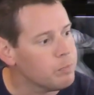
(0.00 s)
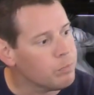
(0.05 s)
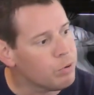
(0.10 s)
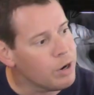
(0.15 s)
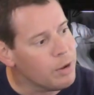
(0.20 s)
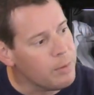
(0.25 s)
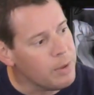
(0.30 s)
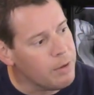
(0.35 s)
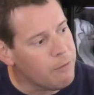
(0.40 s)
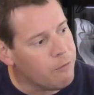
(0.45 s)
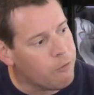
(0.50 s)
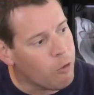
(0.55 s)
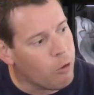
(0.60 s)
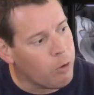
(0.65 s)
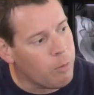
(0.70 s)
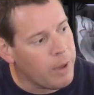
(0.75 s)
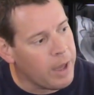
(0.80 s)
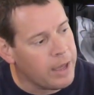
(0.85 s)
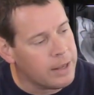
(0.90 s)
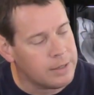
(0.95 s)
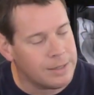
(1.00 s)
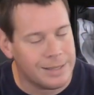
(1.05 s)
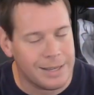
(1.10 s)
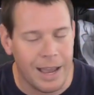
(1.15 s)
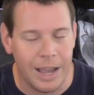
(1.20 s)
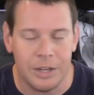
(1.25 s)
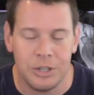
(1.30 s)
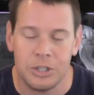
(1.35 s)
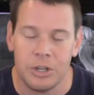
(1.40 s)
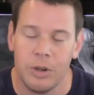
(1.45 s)
Premium Format,
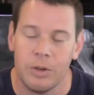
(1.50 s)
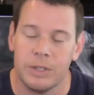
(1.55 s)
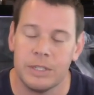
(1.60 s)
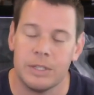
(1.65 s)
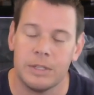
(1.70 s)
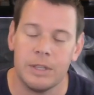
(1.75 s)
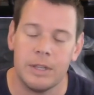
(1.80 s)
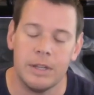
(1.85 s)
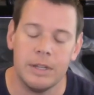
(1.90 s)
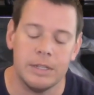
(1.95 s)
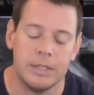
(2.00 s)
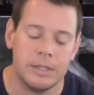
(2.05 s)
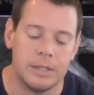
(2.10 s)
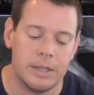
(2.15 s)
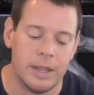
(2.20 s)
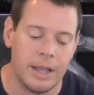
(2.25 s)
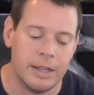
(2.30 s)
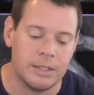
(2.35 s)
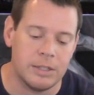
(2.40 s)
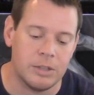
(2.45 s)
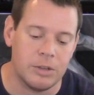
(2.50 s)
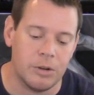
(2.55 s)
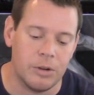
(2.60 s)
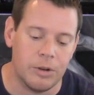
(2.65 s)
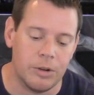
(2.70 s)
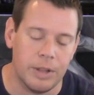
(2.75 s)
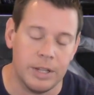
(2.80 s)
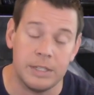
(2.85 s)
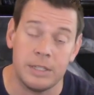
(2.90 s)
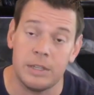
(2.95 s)
Sideshow is
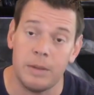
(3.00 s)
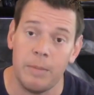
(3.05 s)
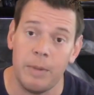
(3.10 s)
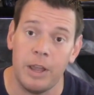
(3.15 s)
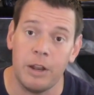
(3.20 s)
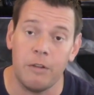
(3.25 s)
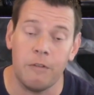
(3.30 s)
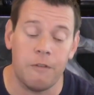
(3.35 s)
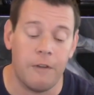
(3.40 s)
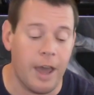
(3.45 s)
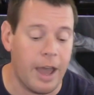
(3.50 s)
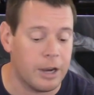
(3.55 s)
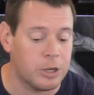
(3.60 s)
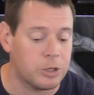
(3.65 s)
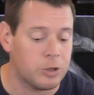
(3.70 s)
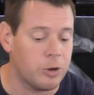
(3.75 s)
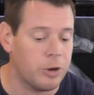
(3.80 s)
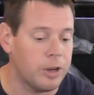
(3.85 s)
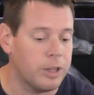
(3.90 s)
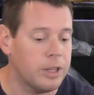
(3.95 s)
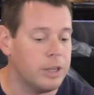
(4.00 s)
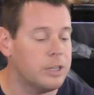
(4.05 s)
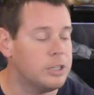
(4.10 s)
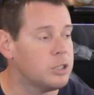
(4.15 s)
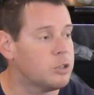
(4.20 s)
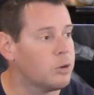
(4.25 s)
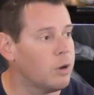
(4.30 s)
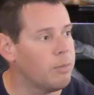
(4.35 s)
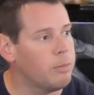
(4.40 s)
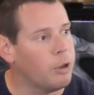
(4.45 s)
the manufacturer and the
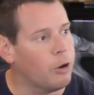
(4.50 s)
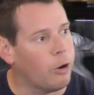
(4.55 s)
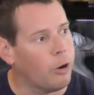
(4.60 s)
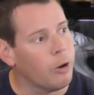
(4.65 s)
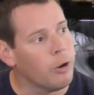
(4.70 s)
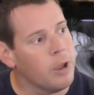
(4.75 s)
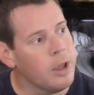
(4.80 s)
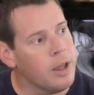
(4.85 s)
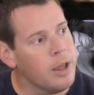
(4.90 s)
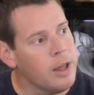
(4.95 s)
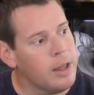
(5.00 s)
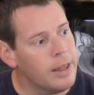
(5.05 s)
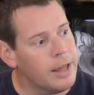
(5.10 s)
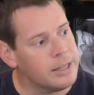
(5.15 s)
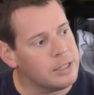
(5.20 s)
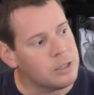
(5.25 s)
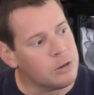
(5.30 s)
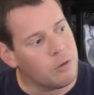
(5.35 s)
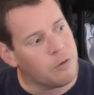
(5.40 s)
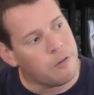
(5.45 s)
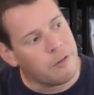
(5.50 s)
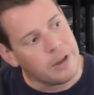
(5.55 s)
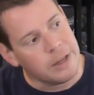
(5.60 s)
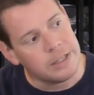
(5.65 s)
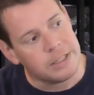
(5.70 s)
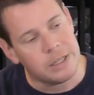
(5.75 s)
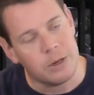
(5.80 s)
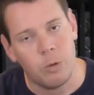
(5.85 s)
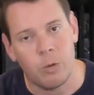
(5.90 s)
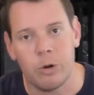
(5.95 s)
distributor. That's their
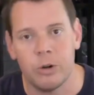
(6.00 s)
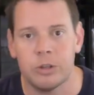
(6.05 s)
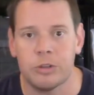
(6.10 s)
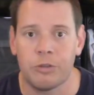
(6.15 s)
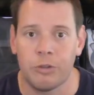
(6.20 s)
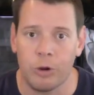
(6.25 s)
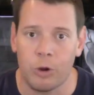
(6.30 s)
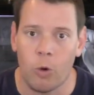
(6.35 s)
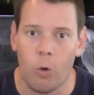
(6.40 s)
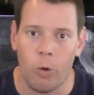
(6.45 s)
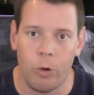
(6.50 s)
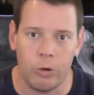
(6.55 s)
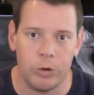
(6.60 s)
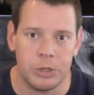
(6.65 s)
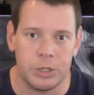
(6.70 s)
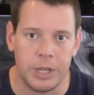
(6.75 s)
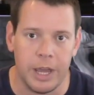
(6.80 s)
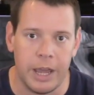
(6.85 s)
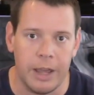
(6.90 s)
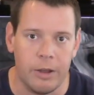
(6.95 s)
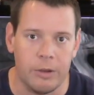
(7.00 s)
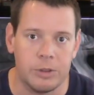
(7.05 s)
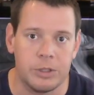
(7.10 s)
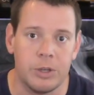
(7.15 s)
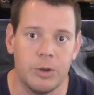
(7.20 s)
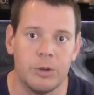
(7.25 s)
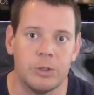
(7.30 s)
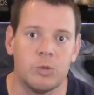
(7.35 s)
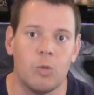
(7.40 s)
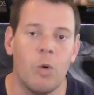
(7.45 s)
fancy words for quarter scale.
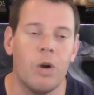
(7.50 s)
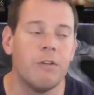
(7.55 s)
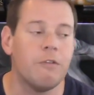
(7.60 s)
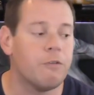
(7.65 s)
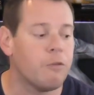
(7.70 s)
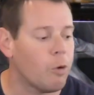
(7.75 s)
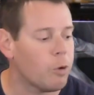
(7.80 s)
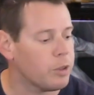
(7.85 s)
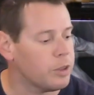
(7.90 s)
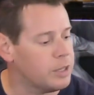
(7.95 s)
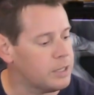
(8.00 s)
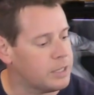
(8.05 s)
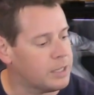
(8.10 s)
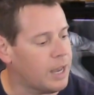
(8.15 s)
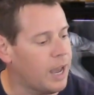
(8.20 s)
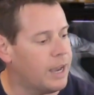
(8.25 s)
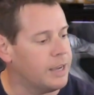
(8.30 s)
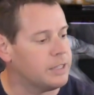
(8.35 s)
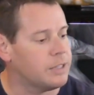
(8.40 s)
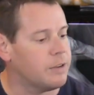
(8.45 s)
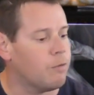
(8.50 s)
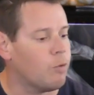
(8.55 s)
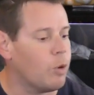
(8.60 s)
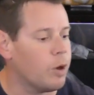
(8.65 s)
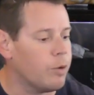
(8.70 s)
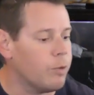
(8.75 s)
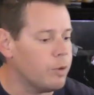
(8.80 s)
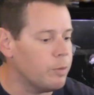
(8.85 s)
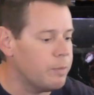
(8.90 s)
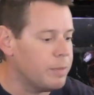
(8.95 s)
So it's 1/4 the size of
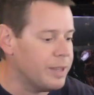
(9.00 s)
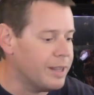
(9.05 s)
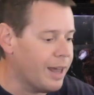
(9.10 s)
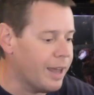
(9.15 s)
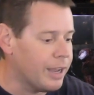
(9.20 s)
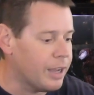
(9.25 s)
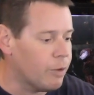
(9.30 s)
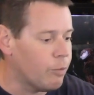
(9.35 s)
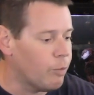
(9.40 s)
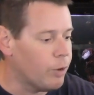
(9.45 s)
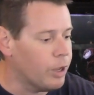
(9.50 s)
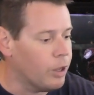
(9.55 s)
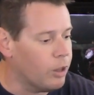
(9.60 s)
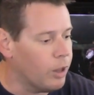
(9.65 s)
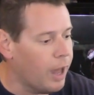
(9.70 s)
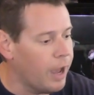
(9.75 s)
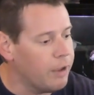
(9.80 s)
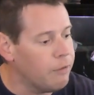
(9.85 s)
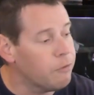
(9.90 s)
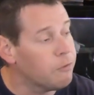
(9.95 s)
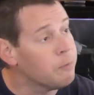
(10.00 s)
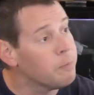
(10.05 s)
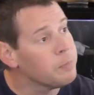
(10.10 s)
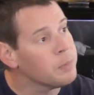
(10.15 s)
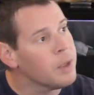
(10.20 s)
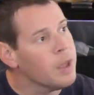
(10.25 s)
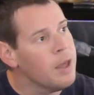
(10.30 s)
what it would be like in real life.